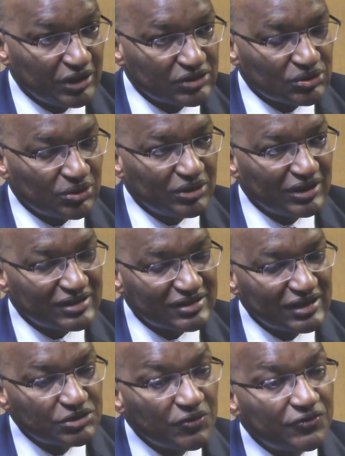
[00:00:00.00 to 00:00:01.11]
So in a
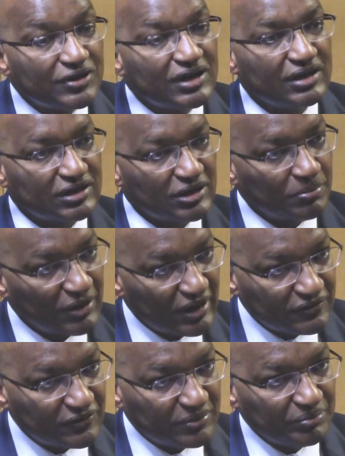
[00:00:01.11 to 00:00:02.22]
sense, we've created a platform.